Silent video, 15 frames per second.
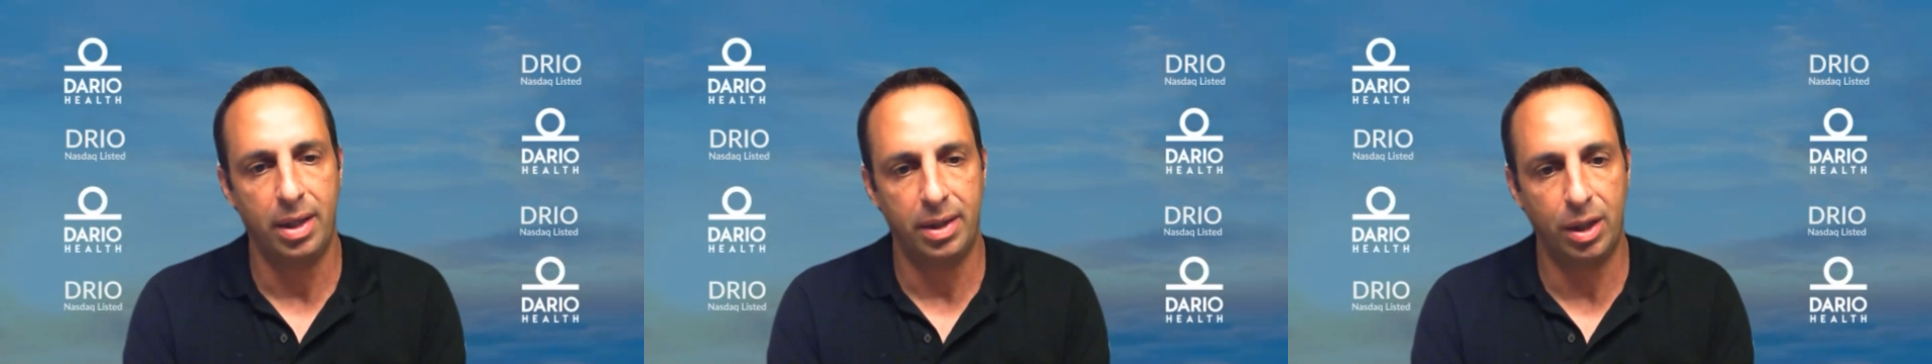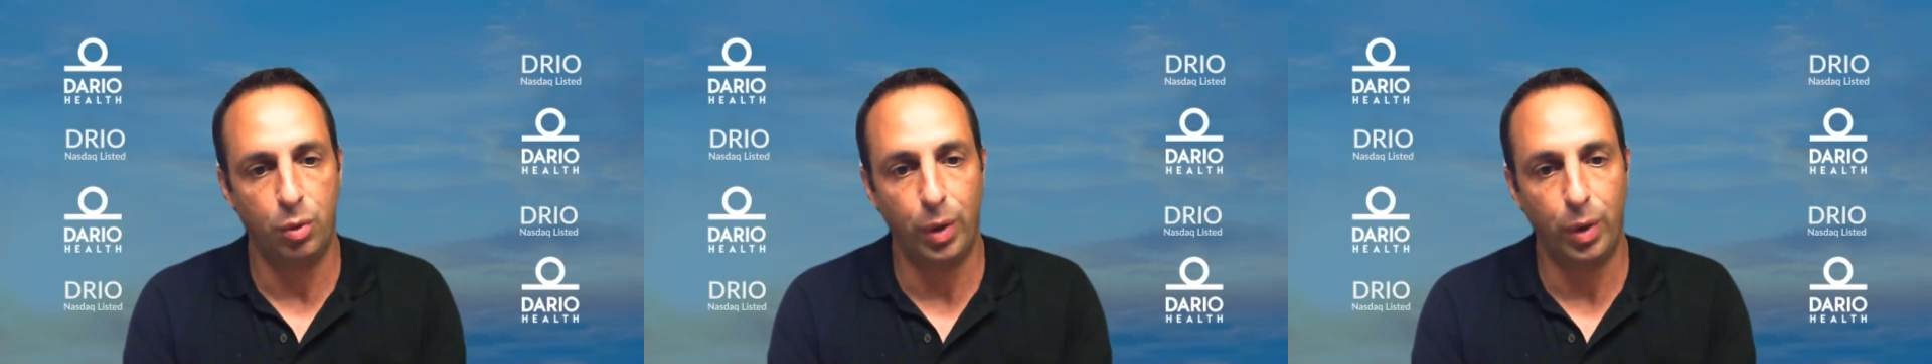
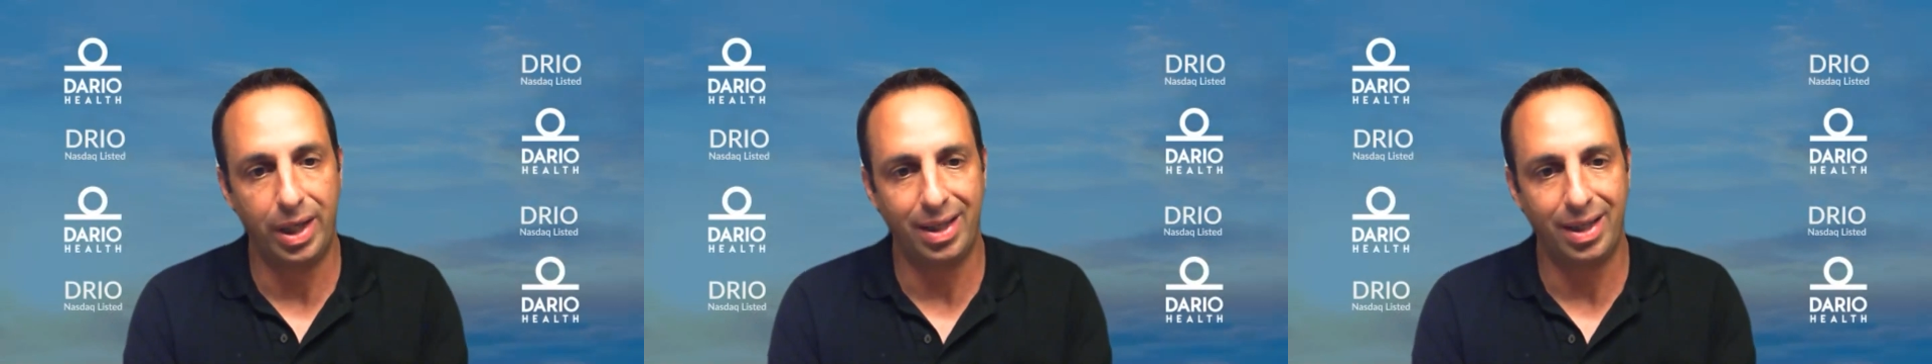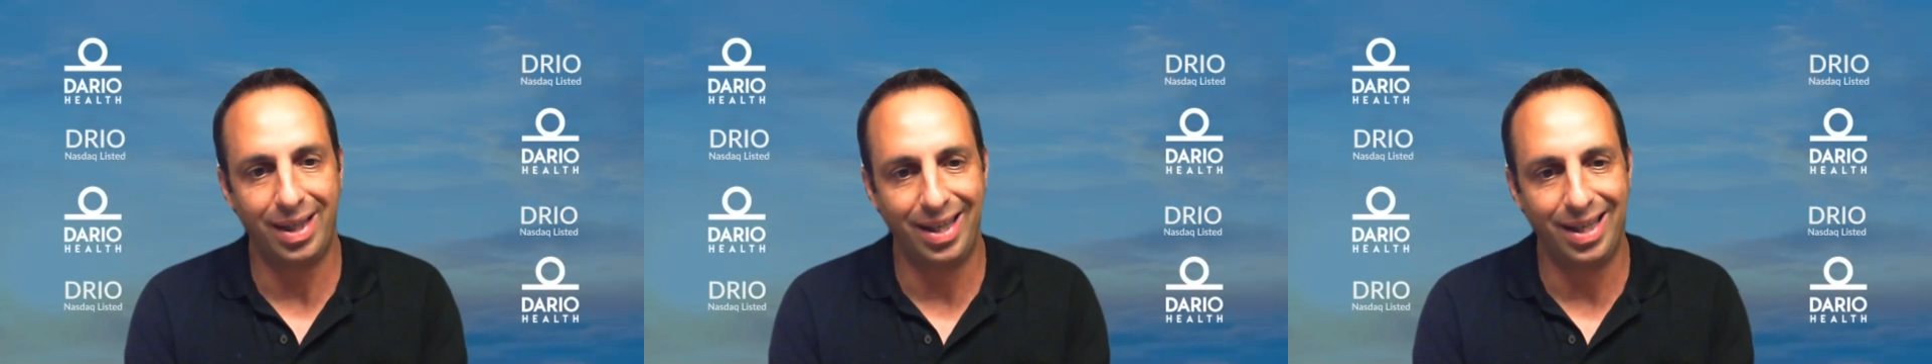that we
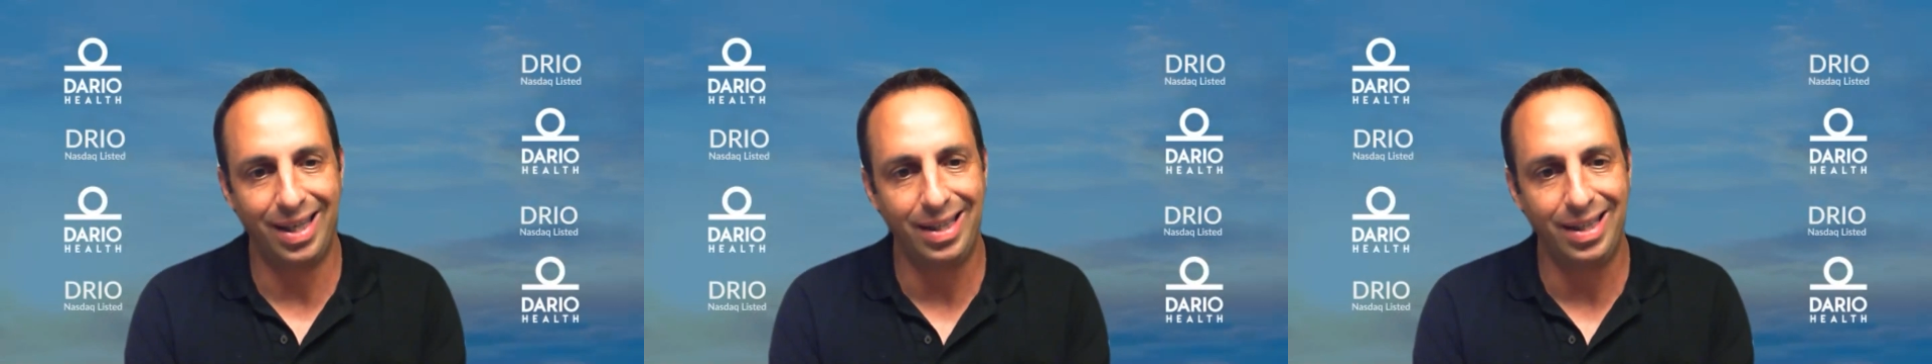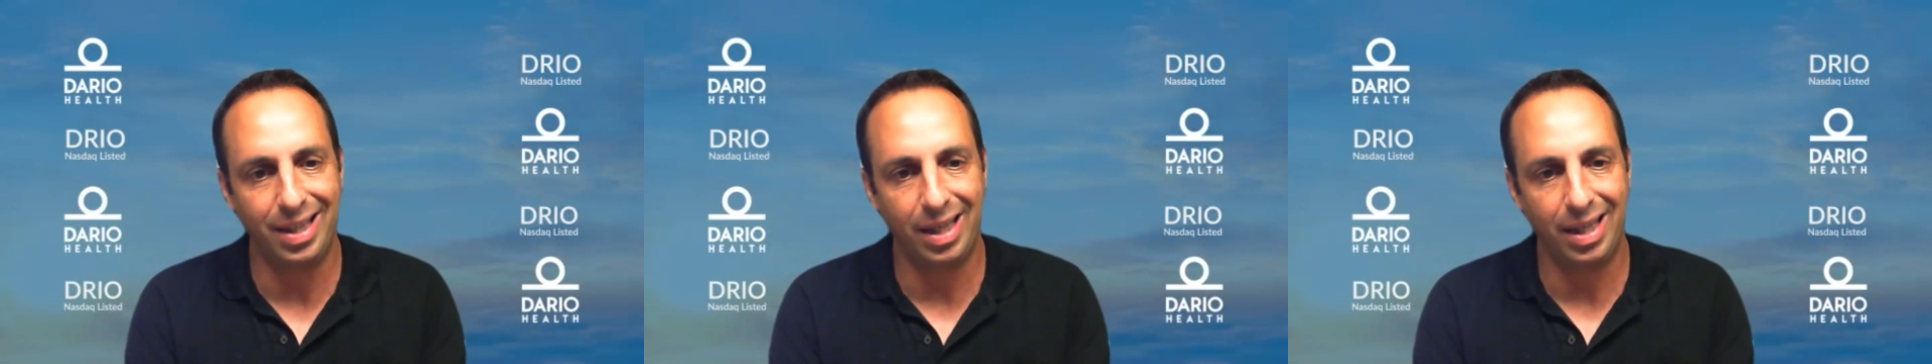can
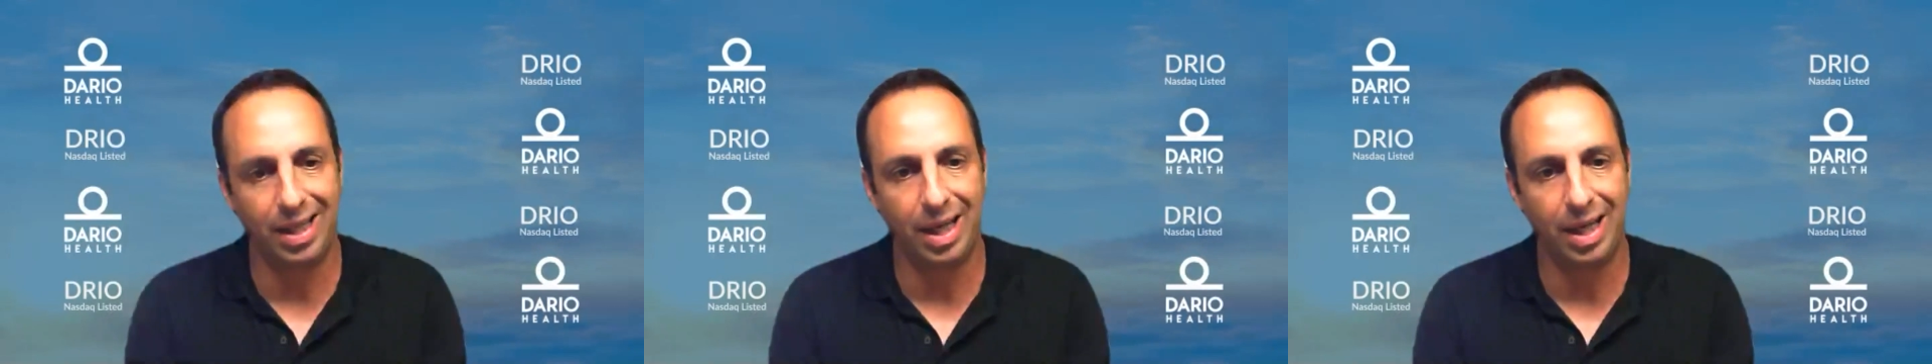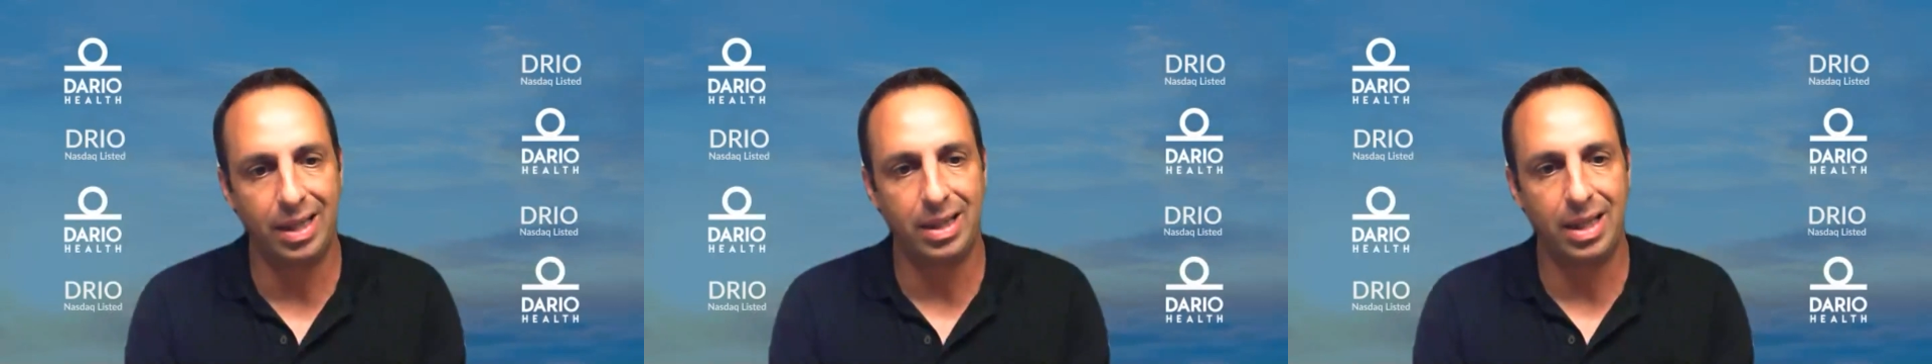
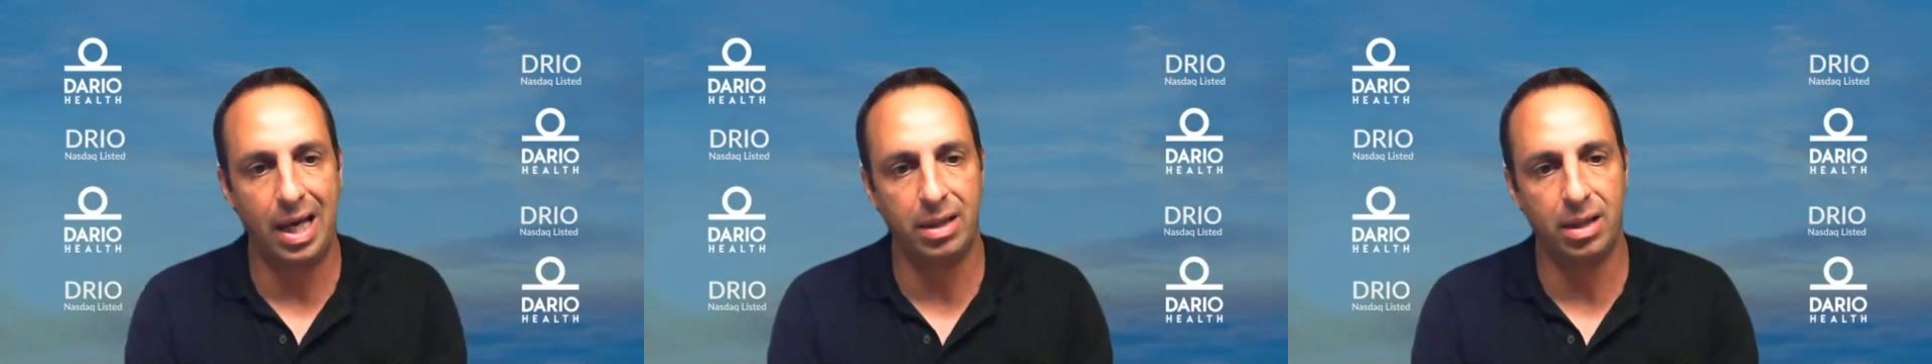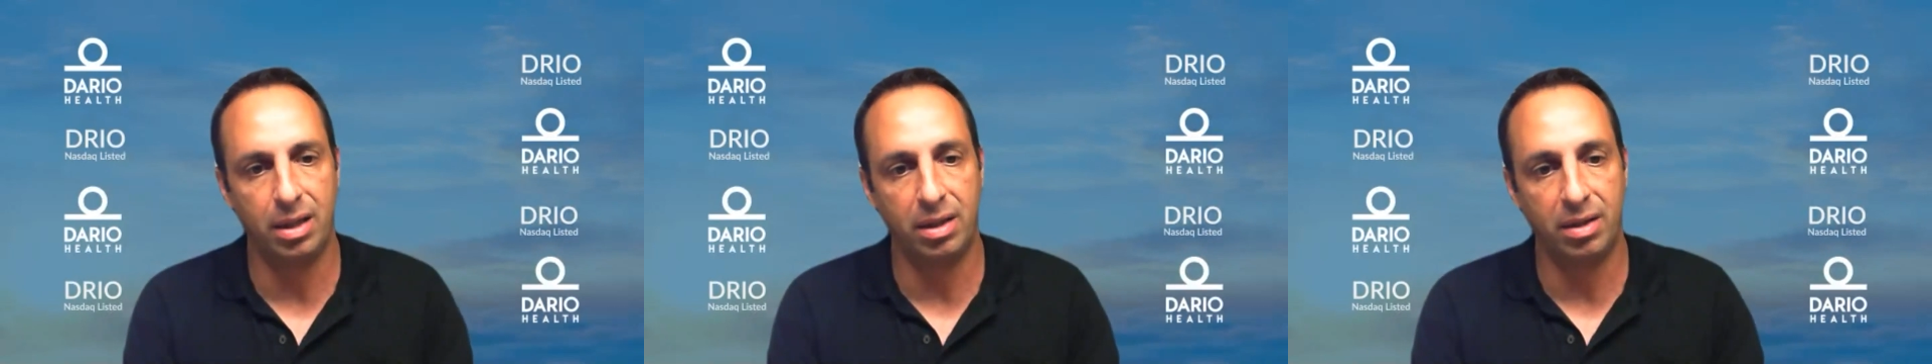integrate
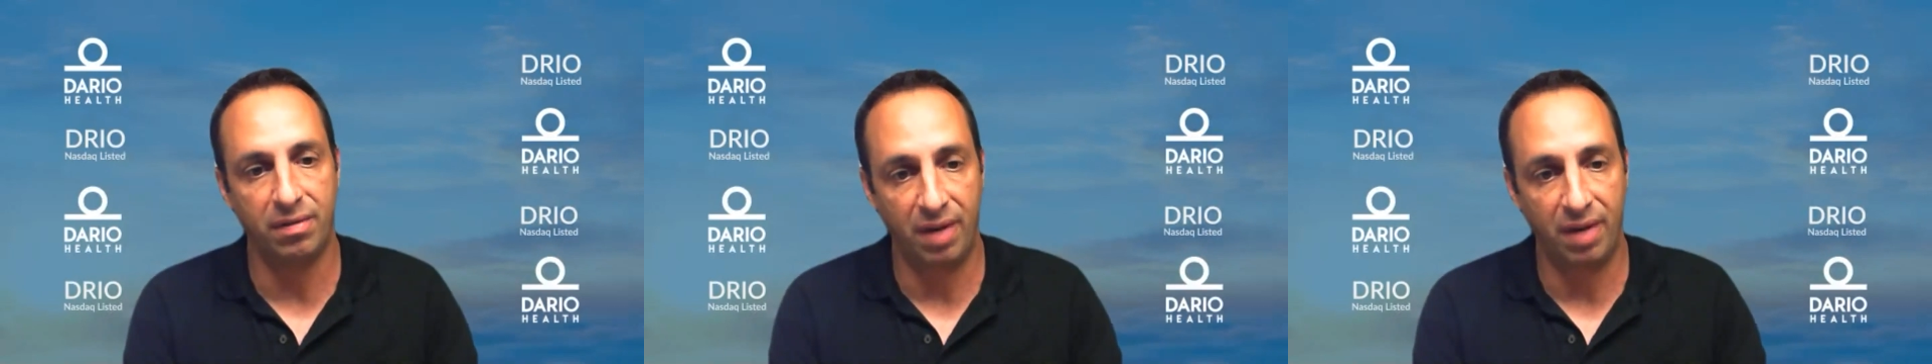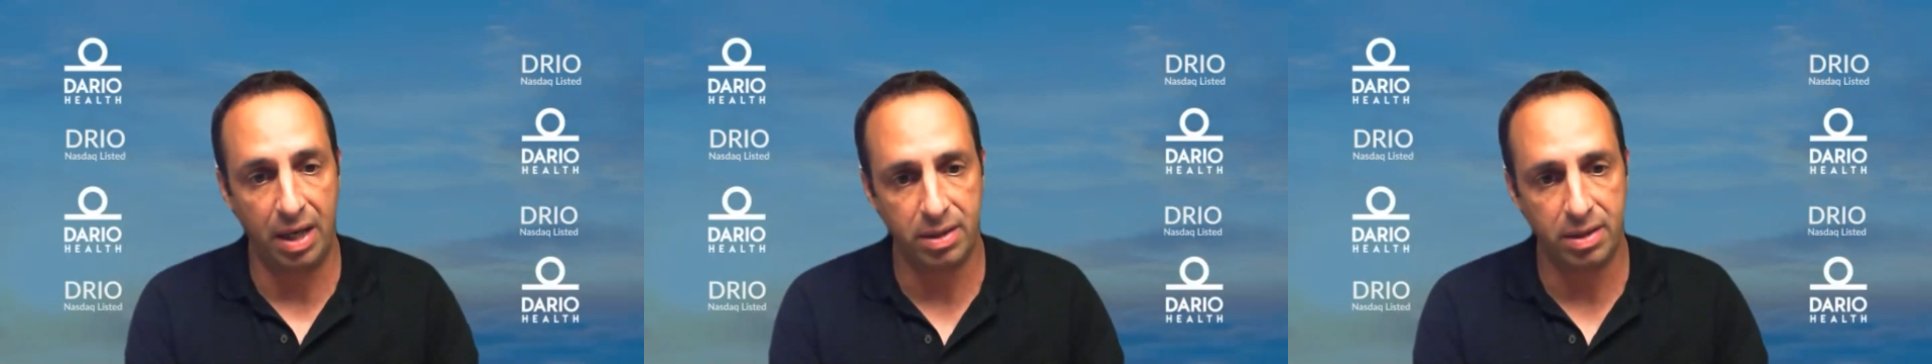other
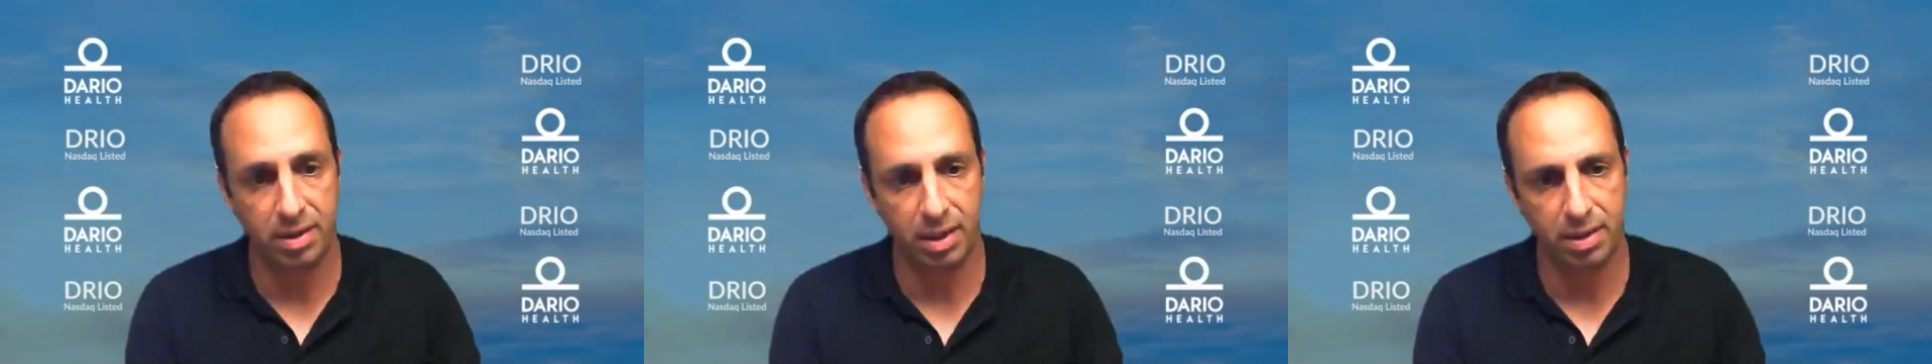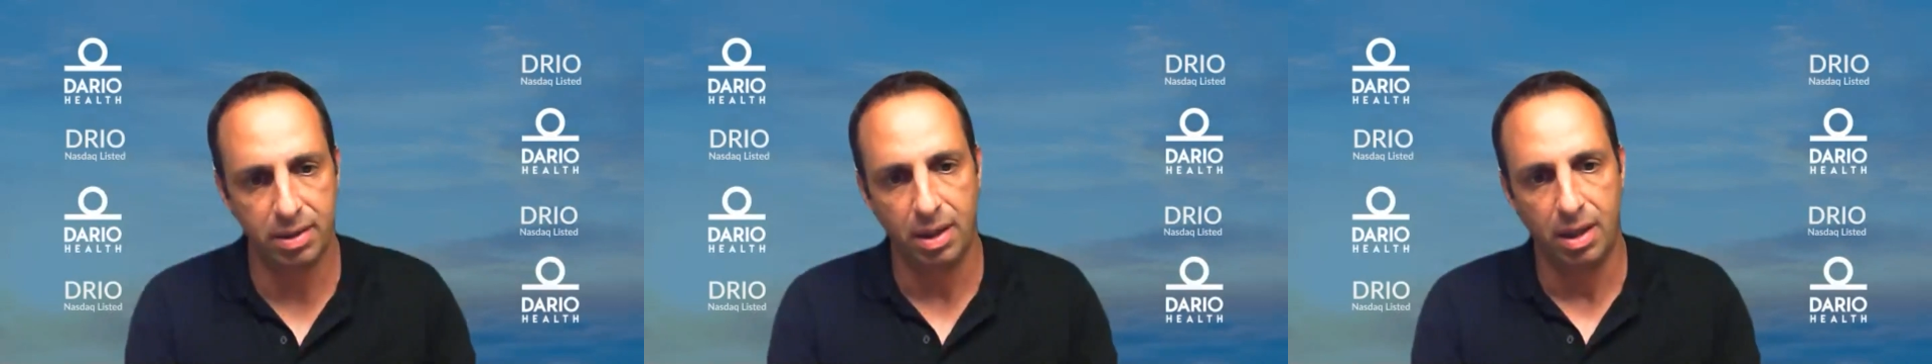
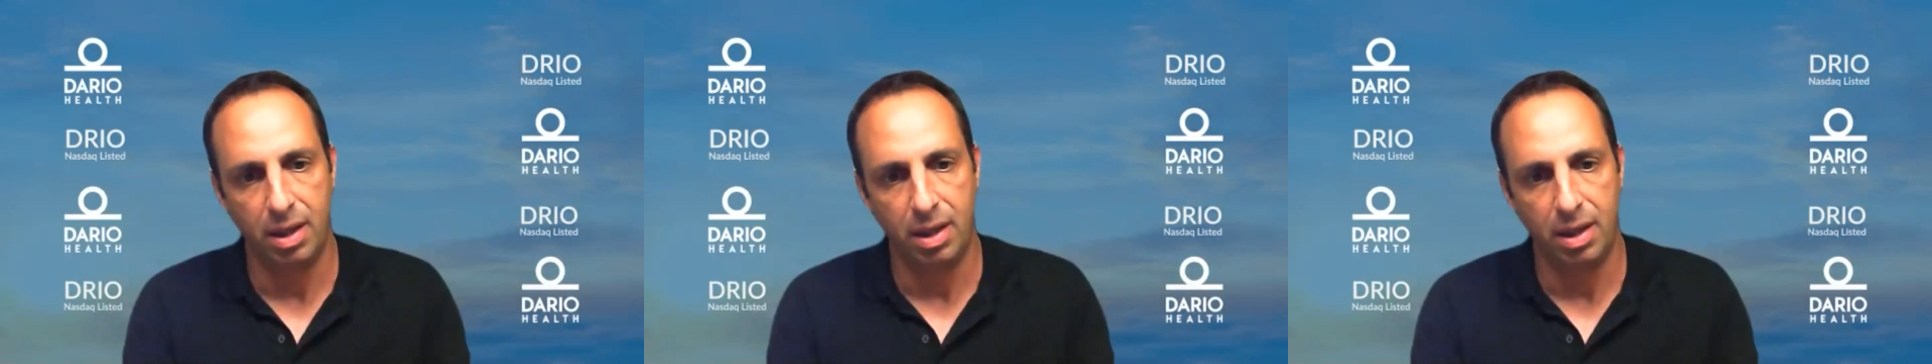devices.